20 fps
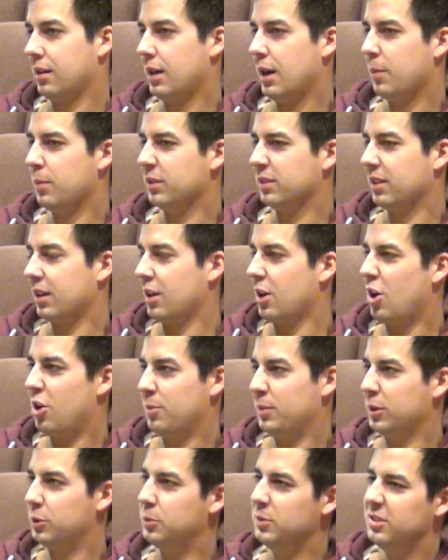everybody's like, oh,
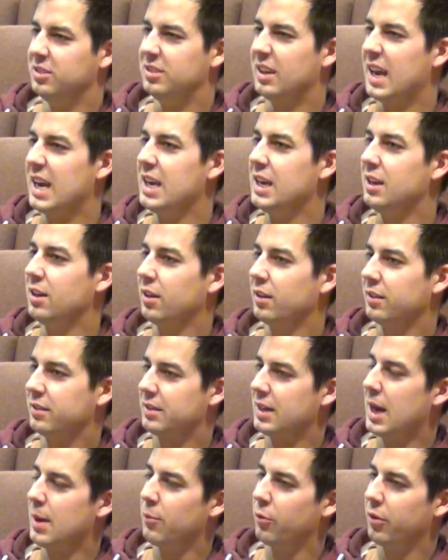it must be zany all the
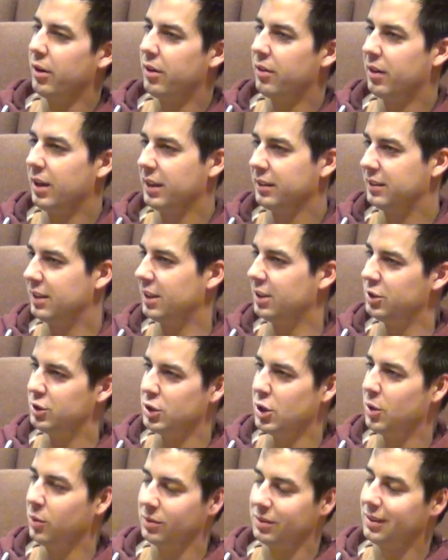time running around telling
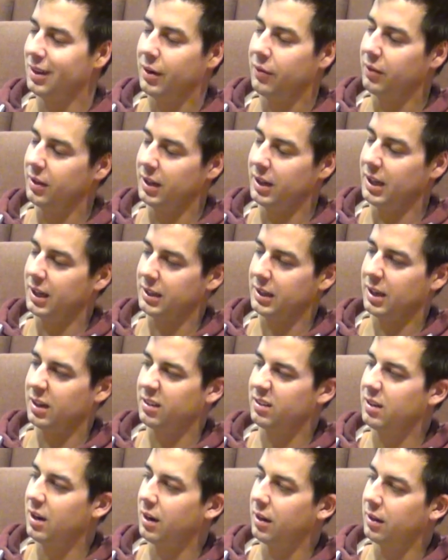jokes, and I really like that.
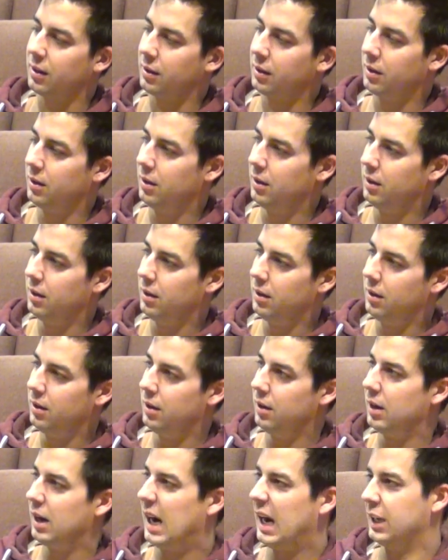It's kind of like,
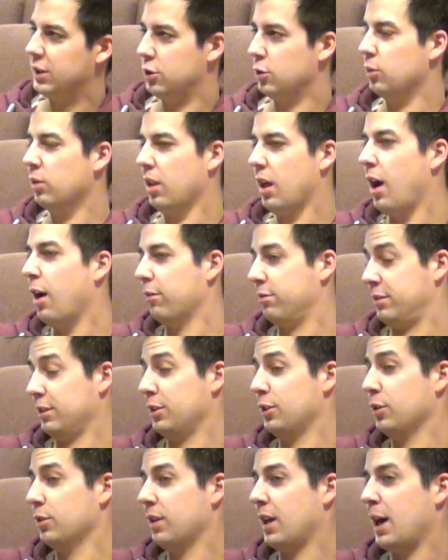I do love to
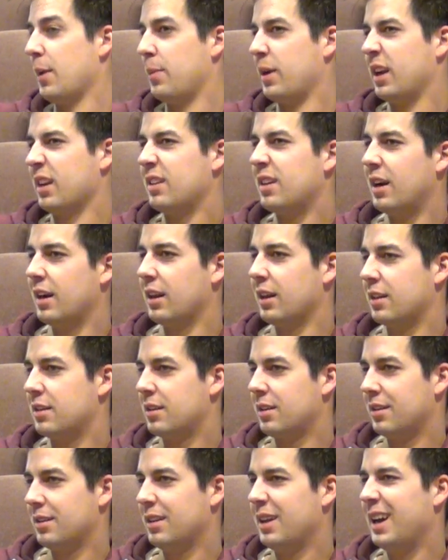do that, but I kind of
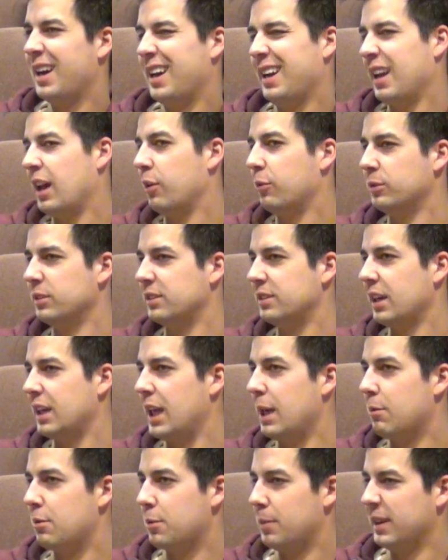like, I wouldn't say
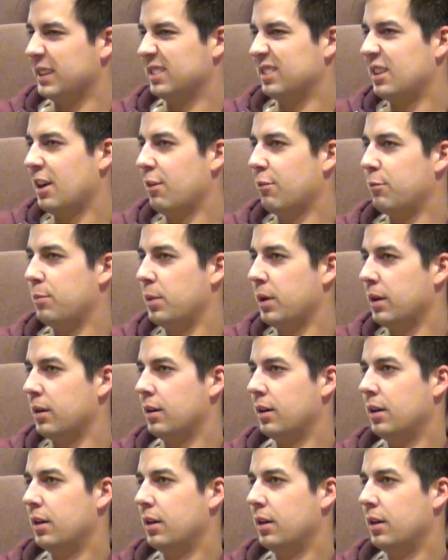keep to myself, but